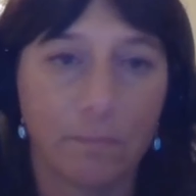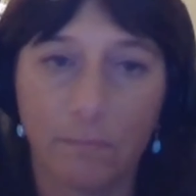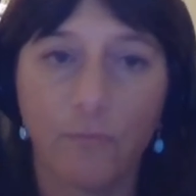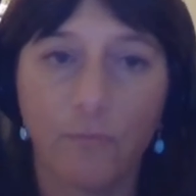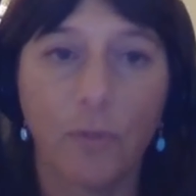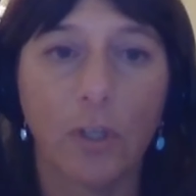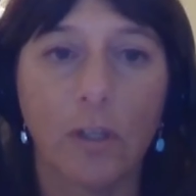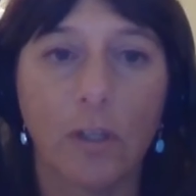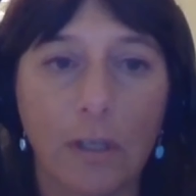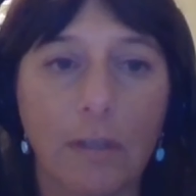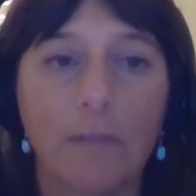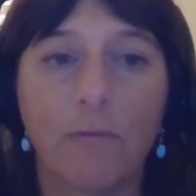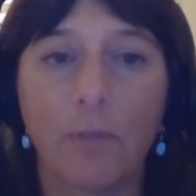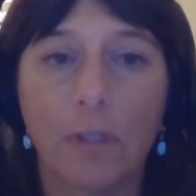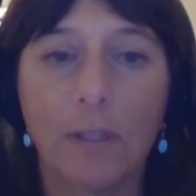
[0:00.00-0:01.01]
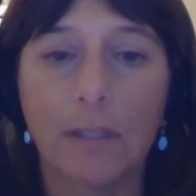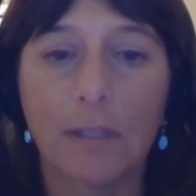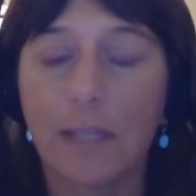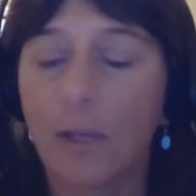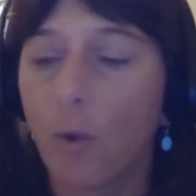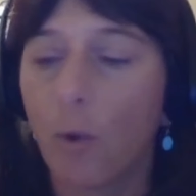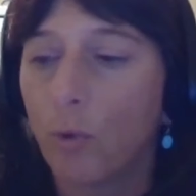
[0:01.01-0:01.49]
really really
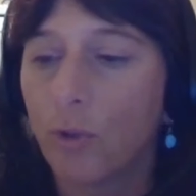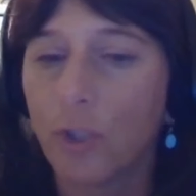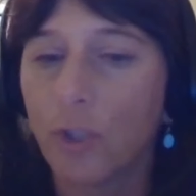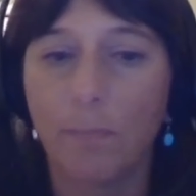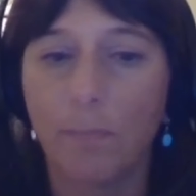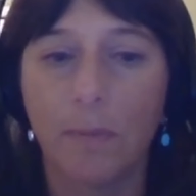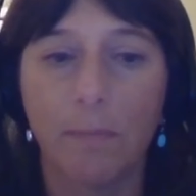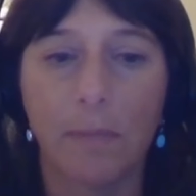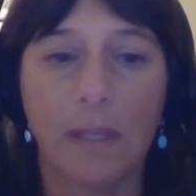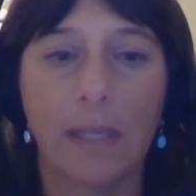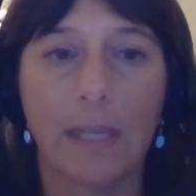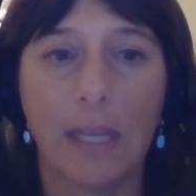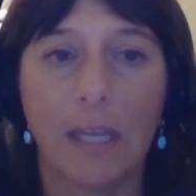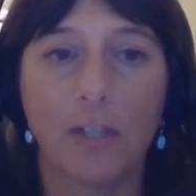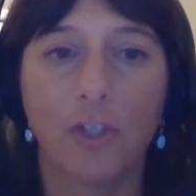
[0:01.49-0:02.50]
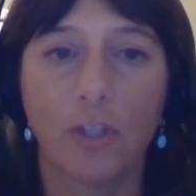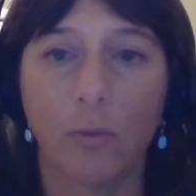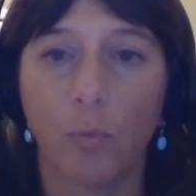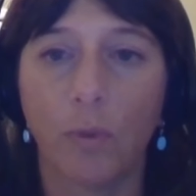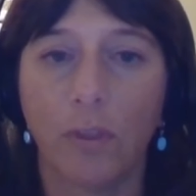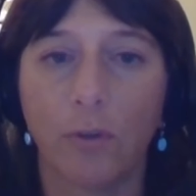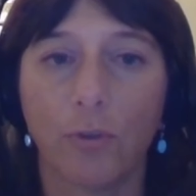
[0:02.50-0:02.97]
take ownership and be engaged in
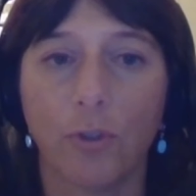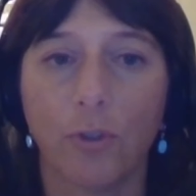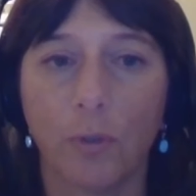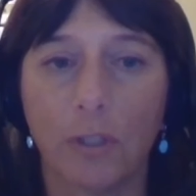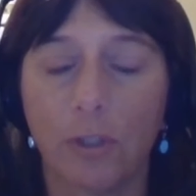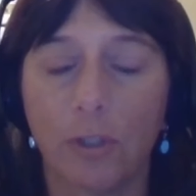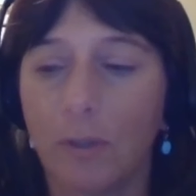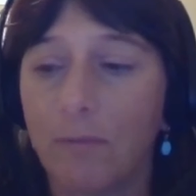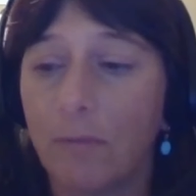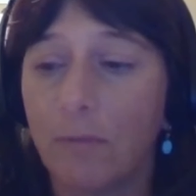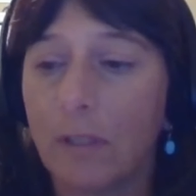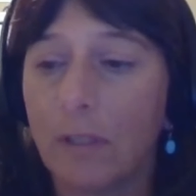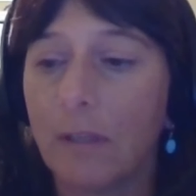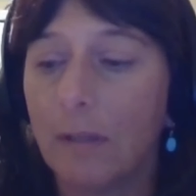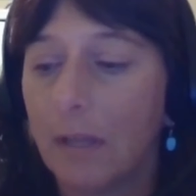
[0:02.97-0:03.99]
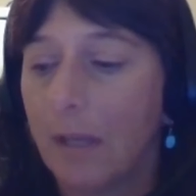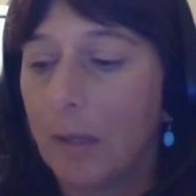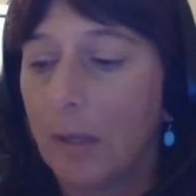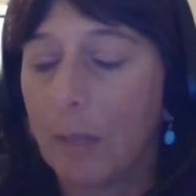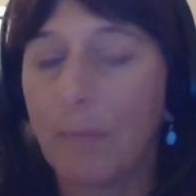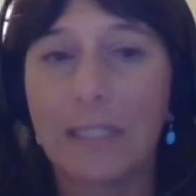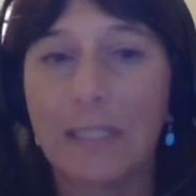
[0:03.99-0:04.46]
what they're doing. So I really
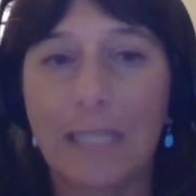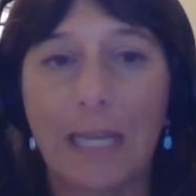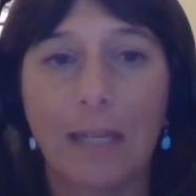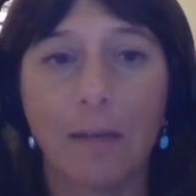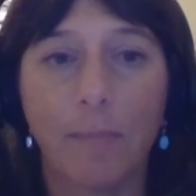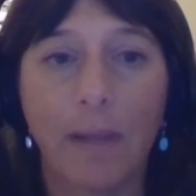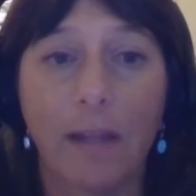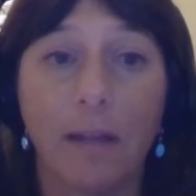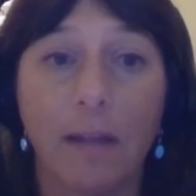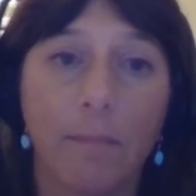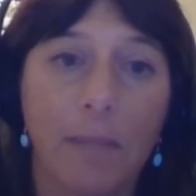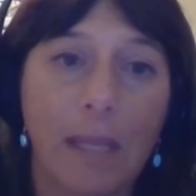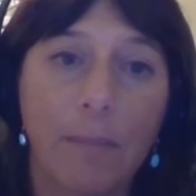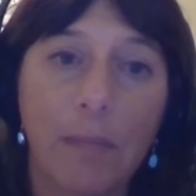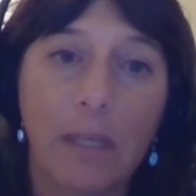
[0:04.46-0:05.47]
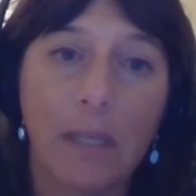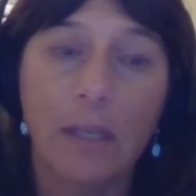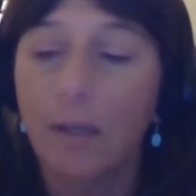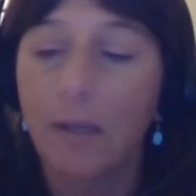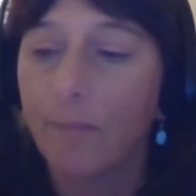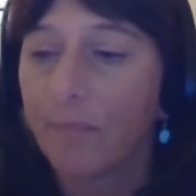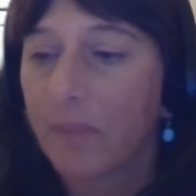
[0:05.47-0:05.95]
I'm excited about it, and maybe
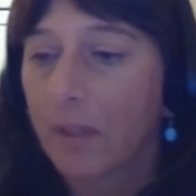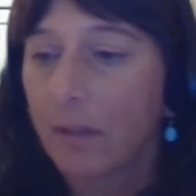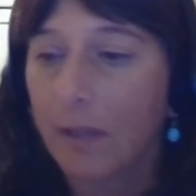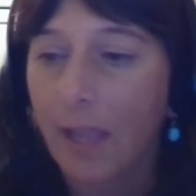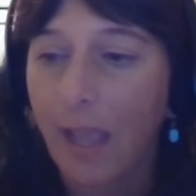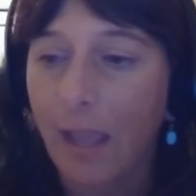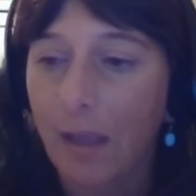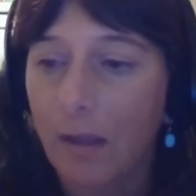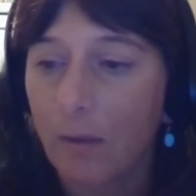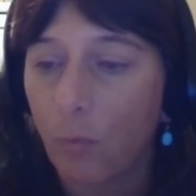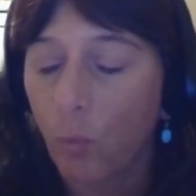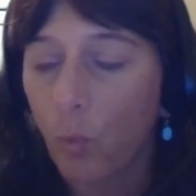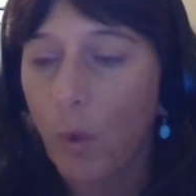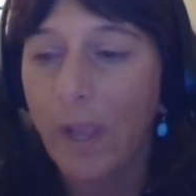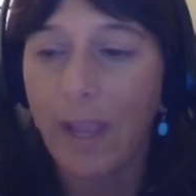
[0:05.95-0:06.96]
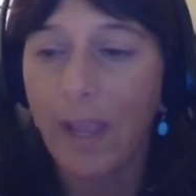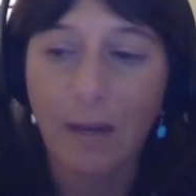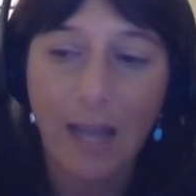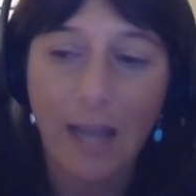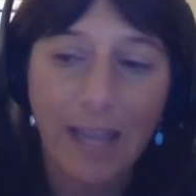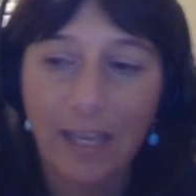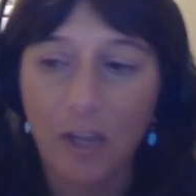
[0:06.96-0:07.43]
when
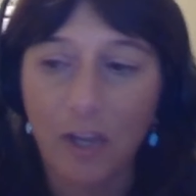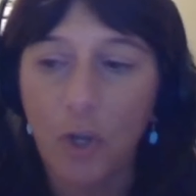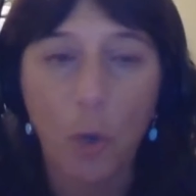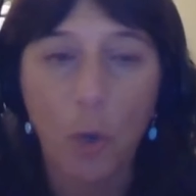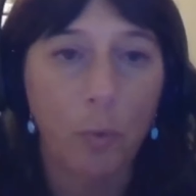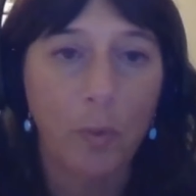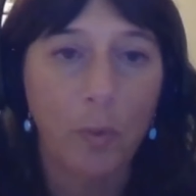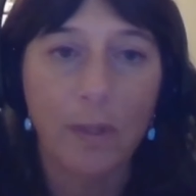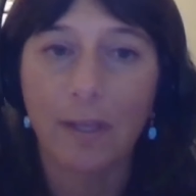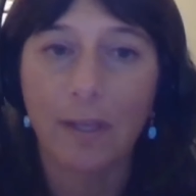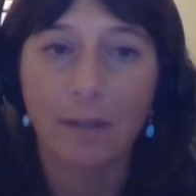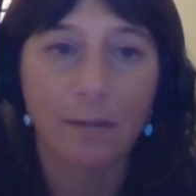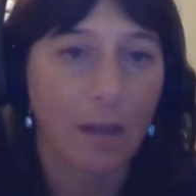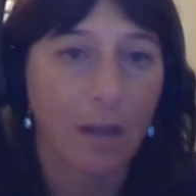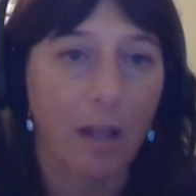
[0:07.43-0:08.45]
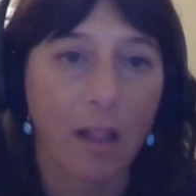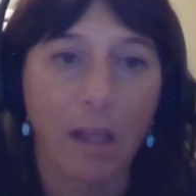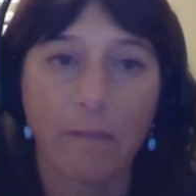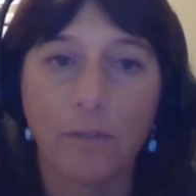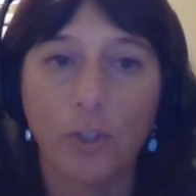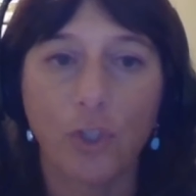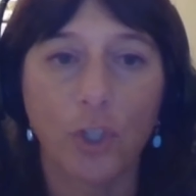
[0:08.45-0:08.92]
I get going with it, I'll
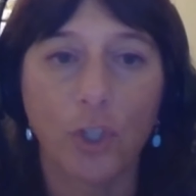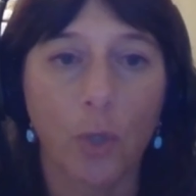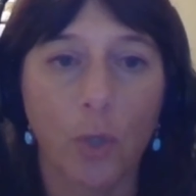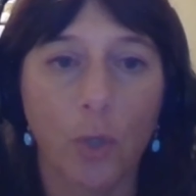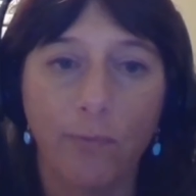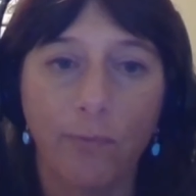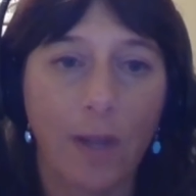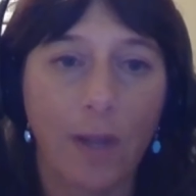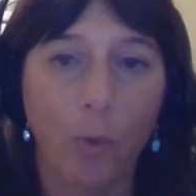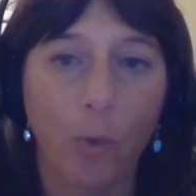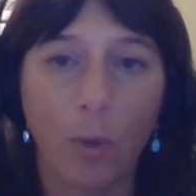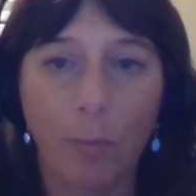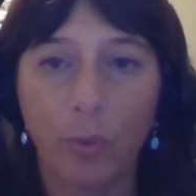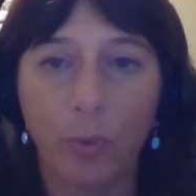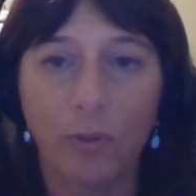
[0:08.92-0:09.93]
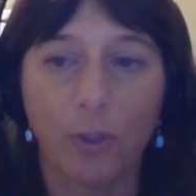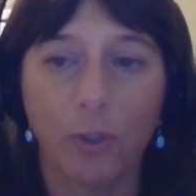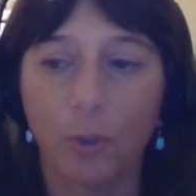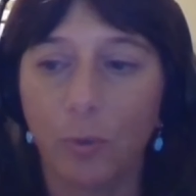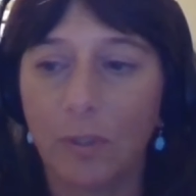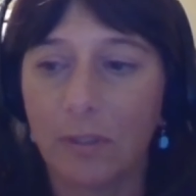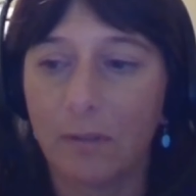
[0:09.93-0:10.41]
have a show and follow up with
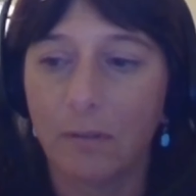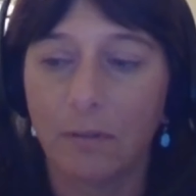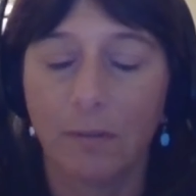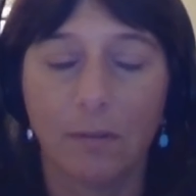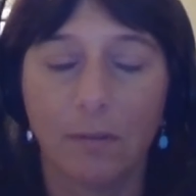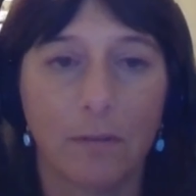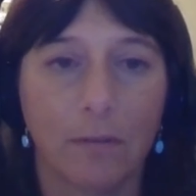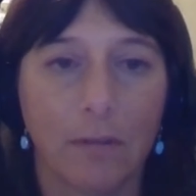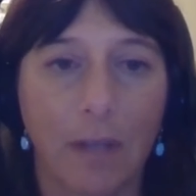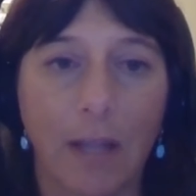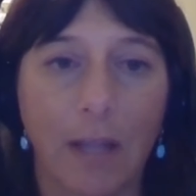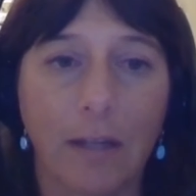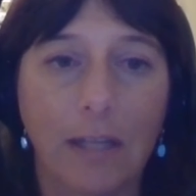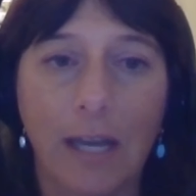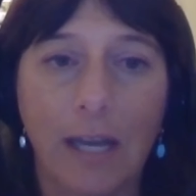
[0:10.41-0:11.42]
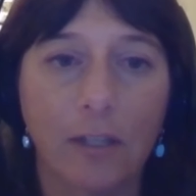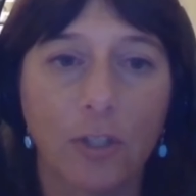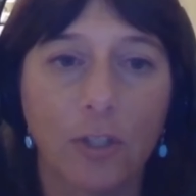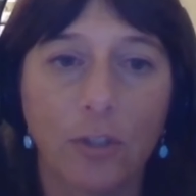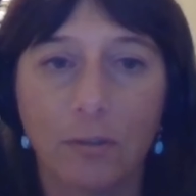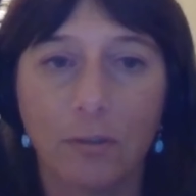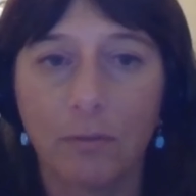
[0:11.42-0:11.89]
you and and kind of
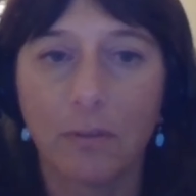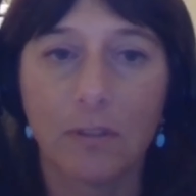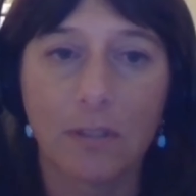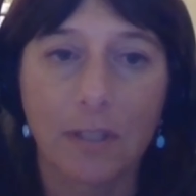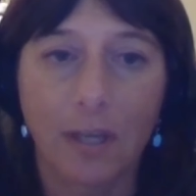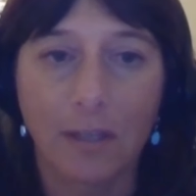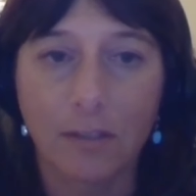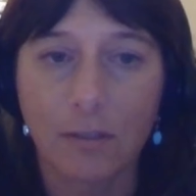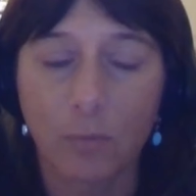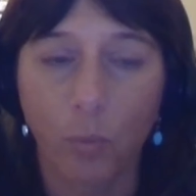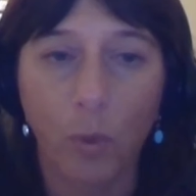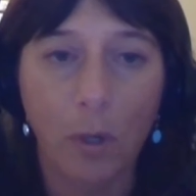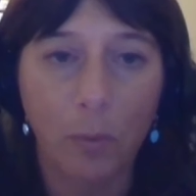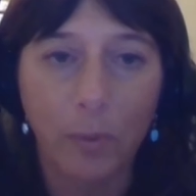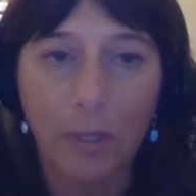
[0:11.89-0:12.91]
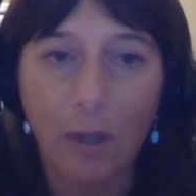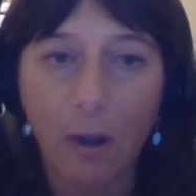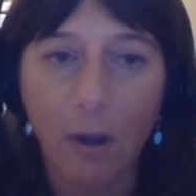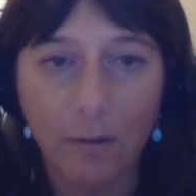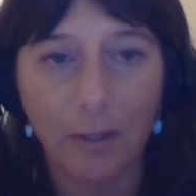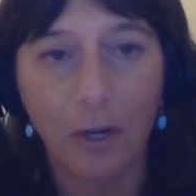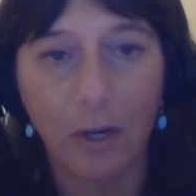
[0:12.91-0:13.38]
discuss where we
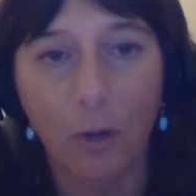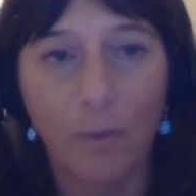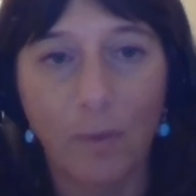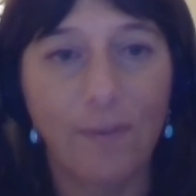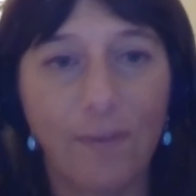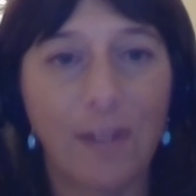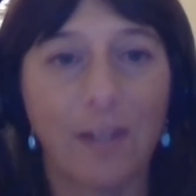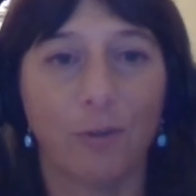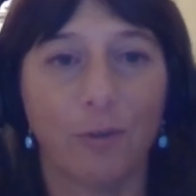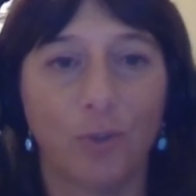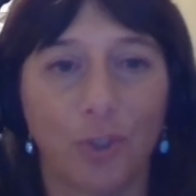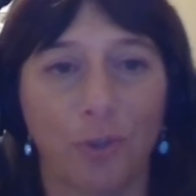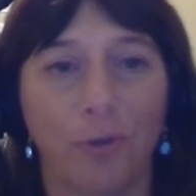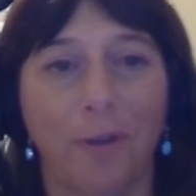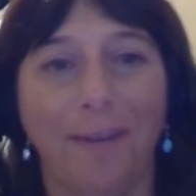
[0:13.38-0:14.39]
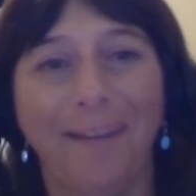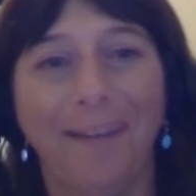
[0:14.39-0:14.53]
are in our WeVideo journey.